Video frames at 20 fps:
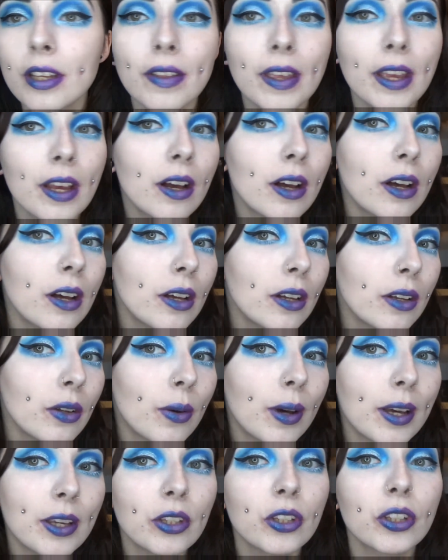they are
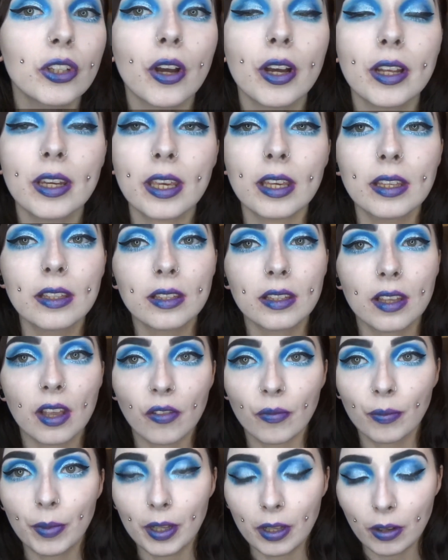quite shiny and
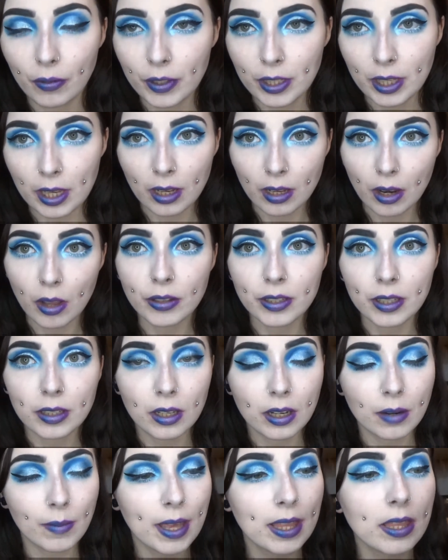stuff, but obviously a gloss is
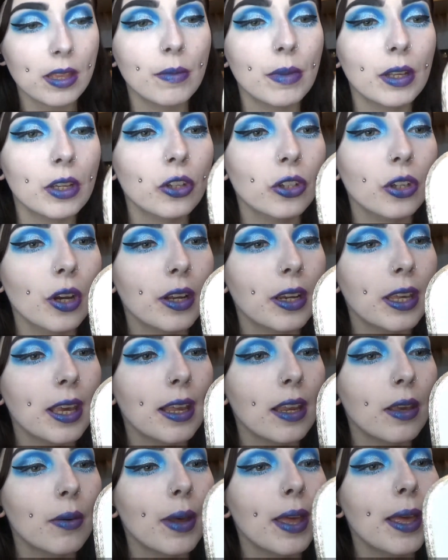going to make them look shiny
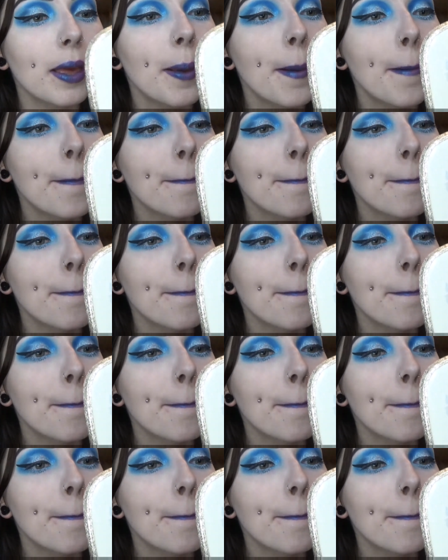anyway.